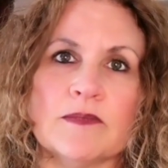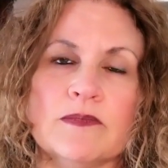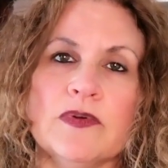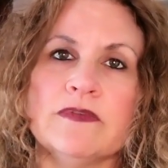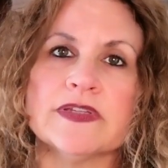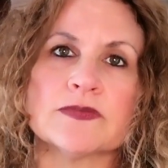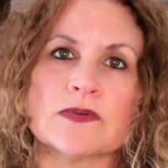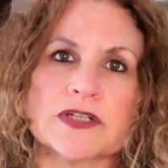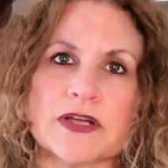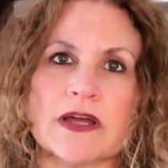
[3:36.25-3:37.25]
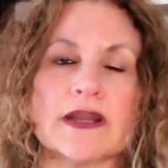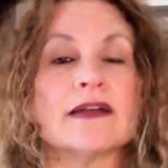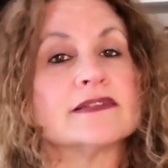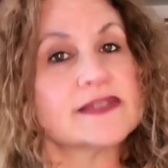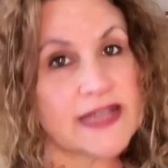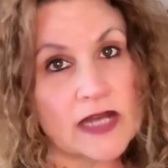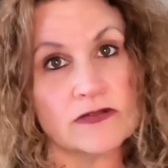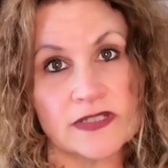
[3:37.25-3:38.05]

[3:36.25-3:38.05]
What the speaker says: movies were shot on sound